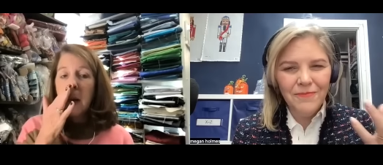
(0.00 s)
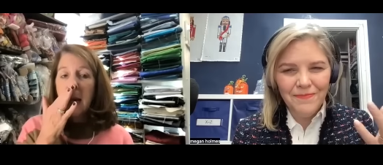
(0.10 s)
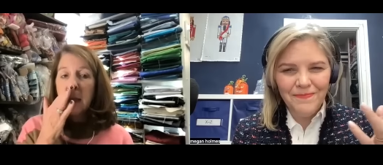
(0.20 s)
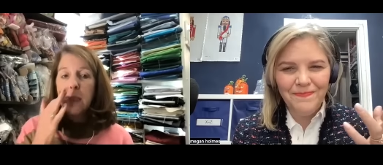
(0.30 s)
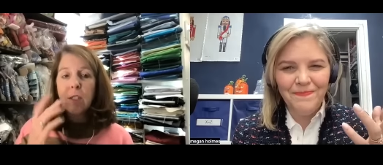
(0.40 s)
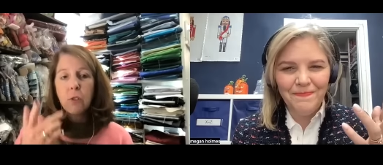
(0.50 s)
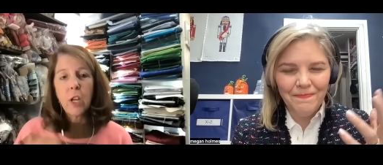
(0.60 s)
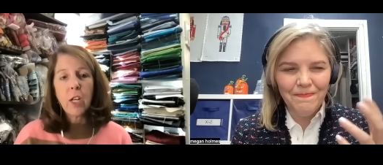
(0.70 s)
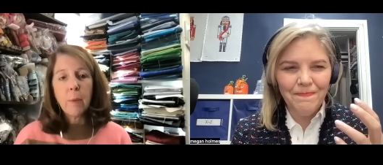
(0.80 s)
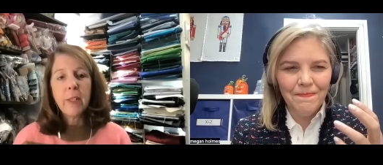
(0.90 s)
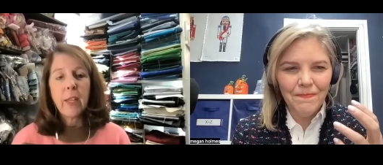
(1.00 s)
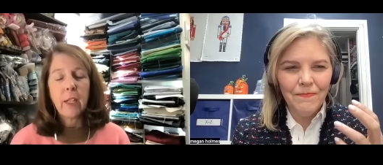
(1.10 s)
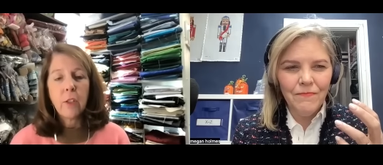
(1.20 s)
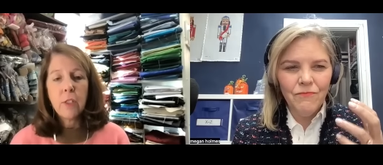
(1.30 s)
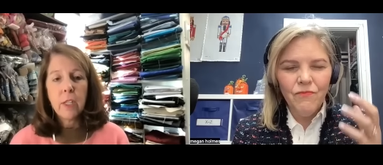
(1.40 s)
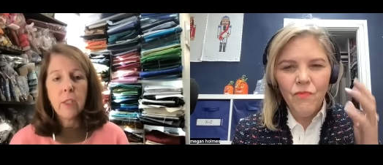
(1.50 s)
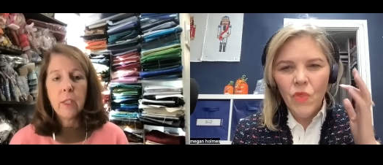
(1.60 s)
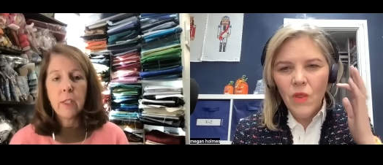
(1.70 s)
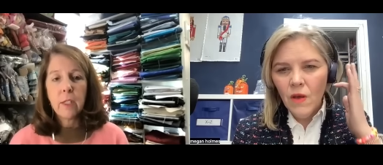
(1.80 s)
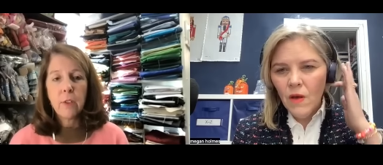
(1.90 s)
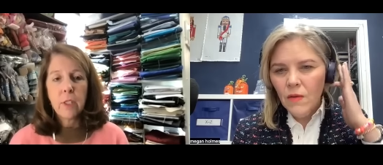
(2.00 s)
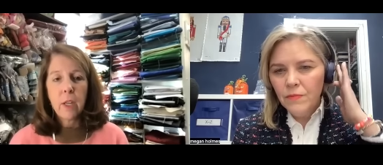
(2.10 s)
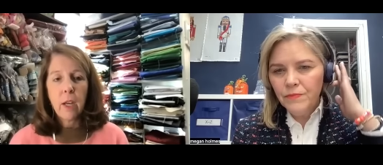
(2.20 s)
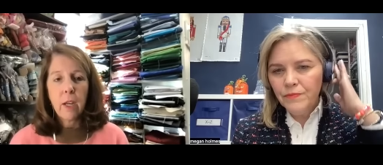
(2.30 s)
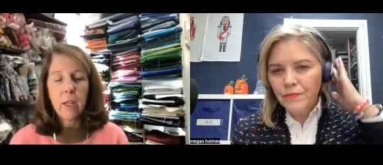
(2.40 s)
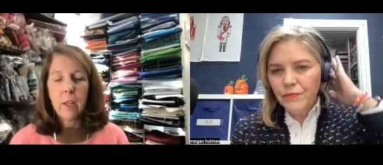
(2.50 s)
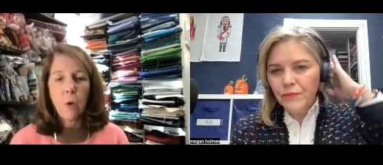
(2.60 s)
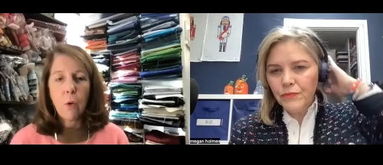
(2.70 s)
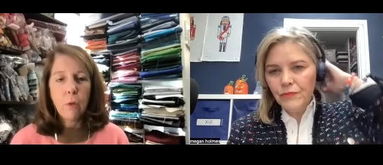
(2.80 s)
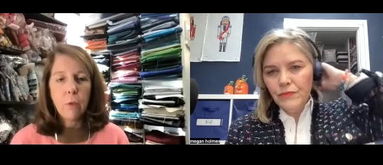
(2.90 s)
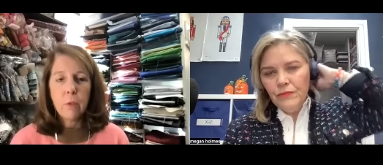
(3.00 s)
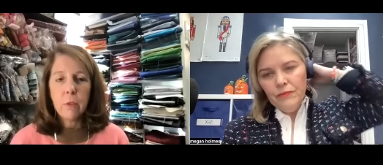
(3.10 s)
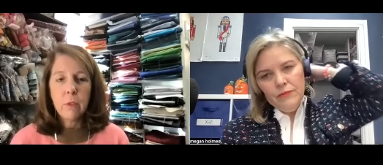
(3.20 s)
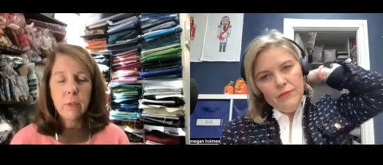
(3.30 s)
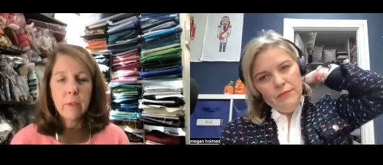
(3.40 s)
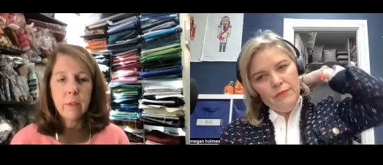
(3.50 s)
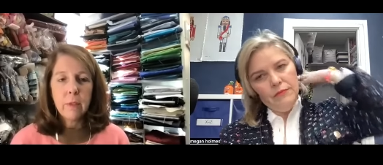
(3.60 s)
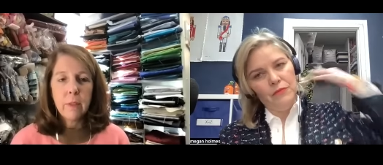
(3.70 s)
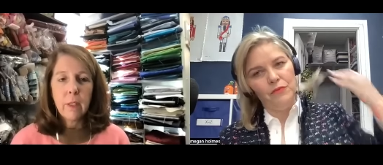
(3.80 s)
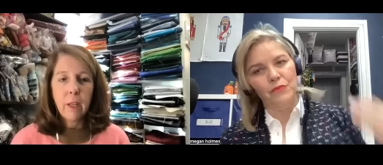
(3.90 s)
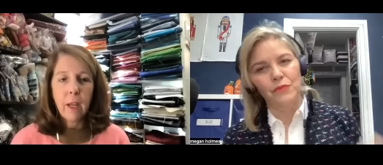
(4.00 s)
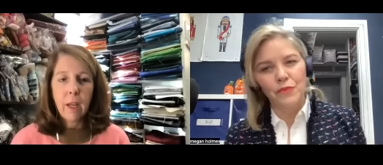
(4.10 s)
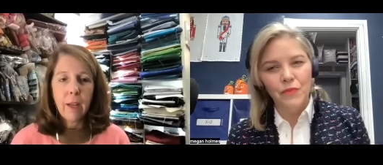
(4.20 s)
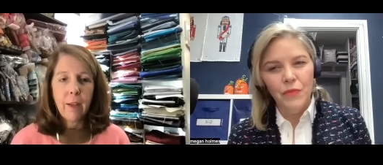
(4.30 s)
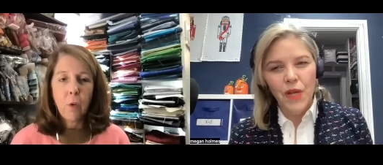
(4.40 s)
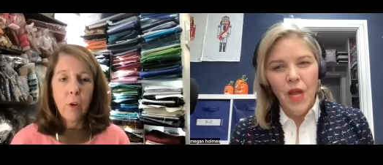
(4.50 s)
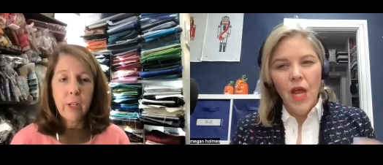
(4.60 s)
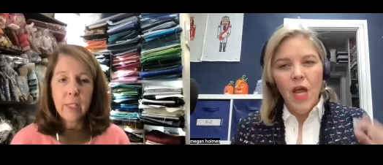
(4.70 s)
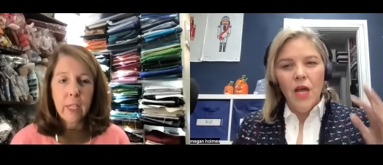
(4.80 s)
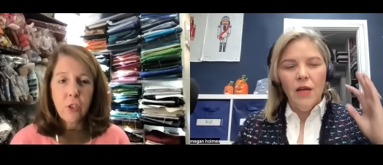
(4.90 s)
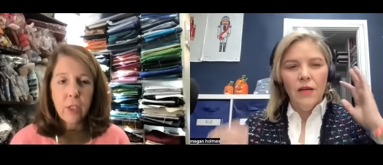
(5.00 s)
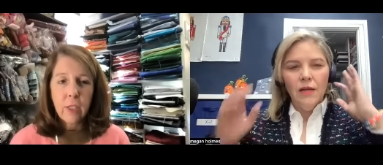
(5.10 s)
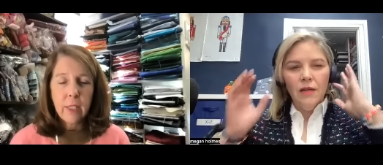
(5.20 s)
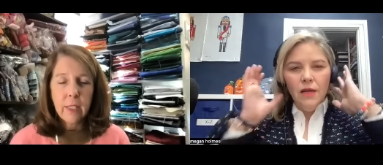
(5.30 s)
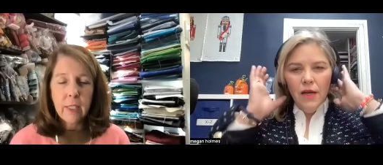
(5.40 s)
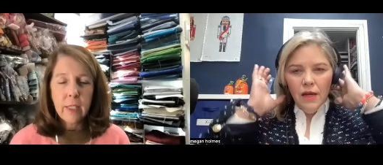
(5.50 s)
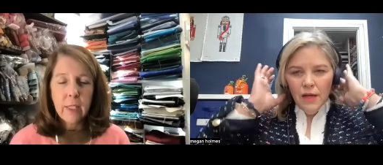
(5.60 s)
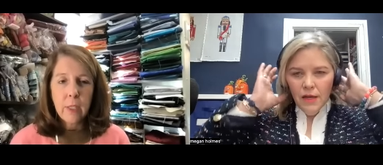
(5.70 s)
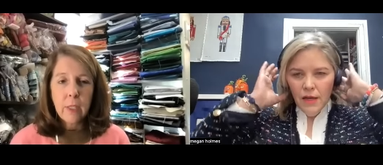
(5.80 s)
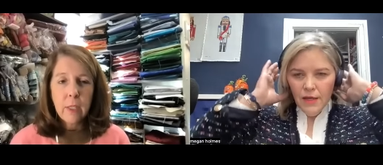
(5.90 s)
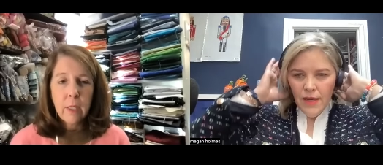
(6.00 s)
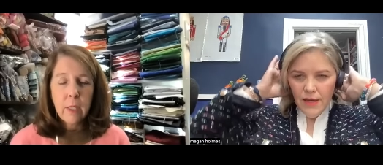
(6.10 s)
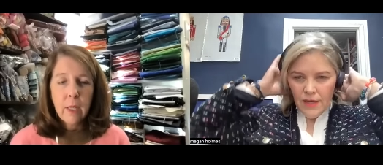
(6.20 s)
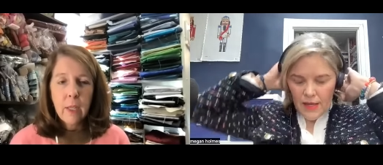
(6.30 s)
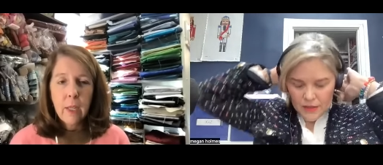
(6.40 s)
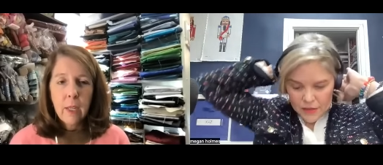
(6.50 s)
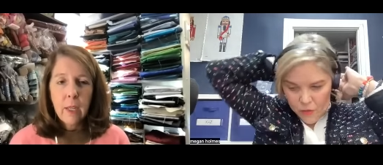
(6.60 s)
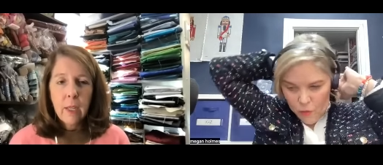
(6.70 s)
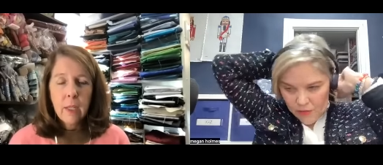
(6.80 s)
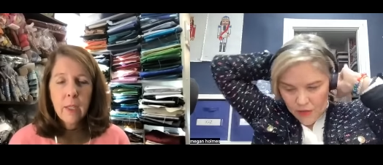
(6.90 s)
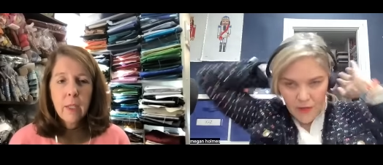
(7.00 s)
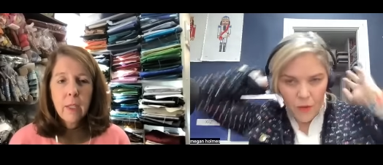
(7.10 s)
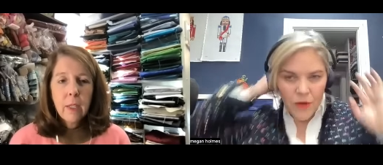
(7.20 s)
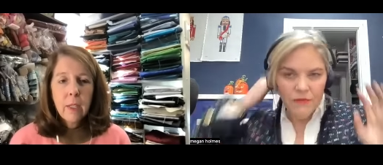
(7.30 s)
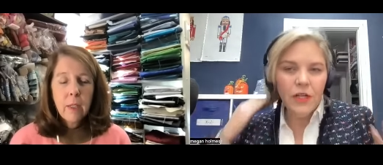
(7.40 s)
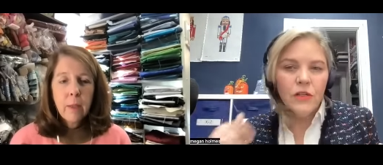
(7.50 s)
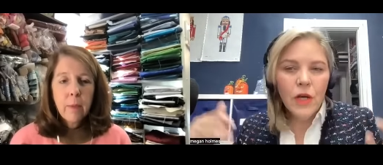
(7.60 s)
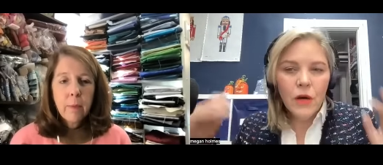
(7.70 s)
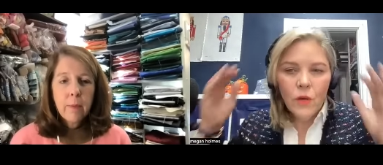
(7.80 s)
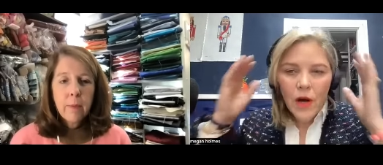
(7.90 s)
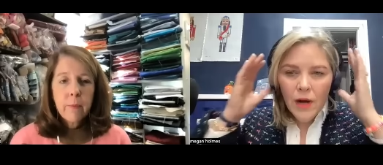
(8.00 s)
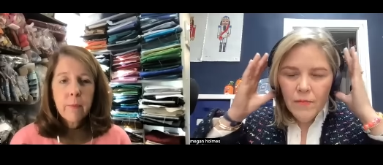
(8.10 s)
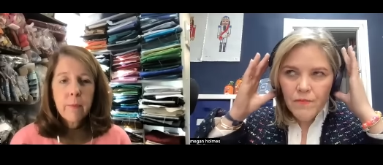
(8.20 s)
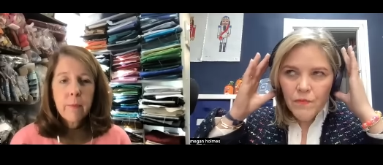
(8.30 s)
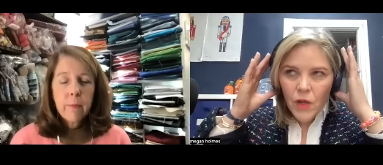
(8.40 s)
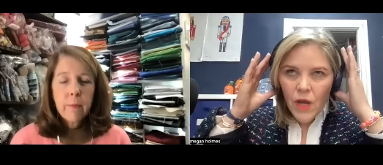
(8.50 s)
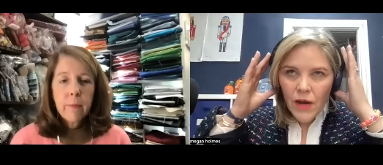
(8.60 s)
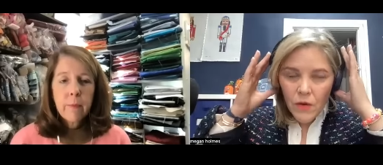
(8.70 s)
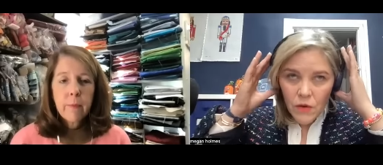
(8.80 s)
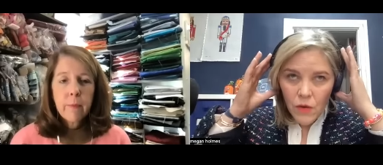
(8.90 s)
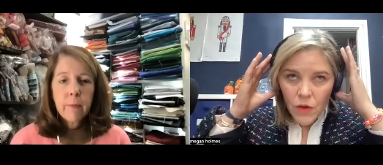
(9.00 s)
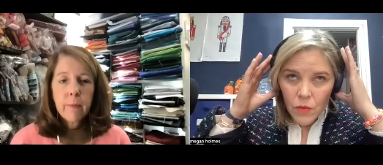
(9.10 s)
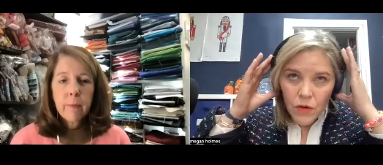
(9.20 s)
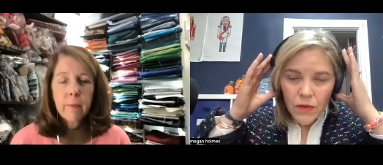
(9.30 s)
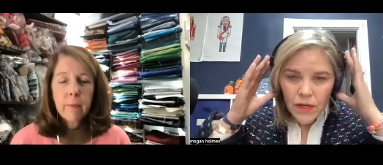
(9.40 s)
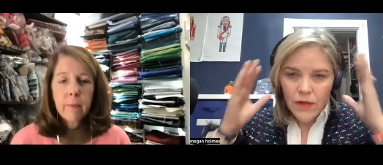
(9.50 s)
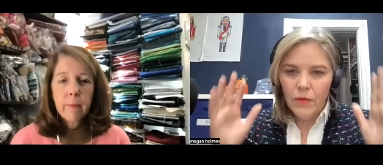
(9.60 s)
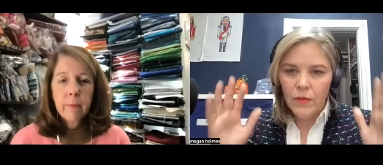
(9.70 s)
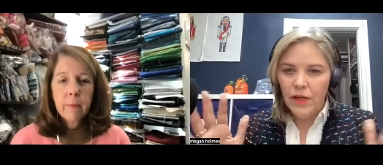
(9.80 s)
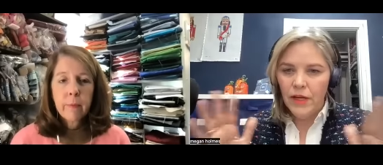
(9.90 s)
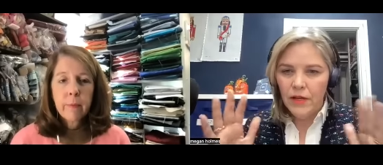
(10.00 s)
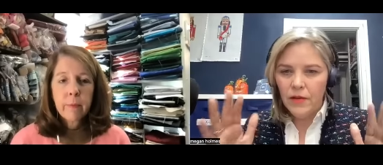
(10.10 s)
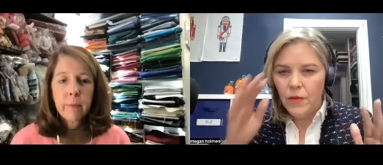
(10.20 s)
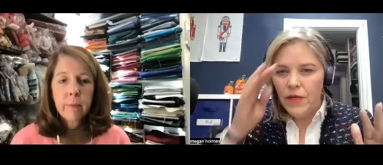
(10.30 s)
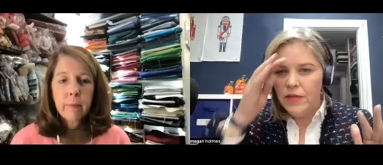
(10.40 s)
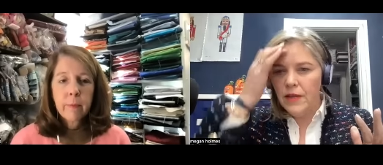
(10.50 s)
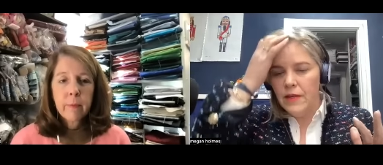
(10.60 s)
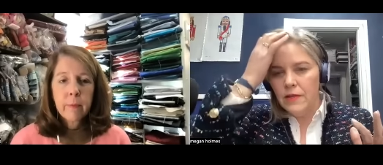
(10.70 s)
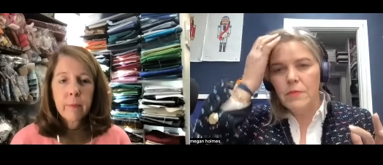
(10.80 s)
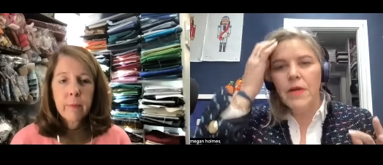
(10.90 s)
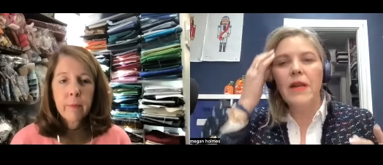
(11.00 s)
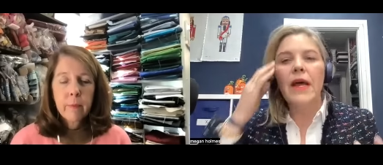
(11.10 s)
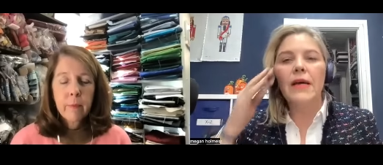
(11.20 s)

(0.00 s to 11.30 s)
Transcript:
Speaker 1: had. So talk about that. You said that there's a old uh, organization in St. Louis.
Speaker 2: Yeah, yeah, yeah. So one thing that we've done. So um, I don't know that we're really going to really get into the weeds on this, but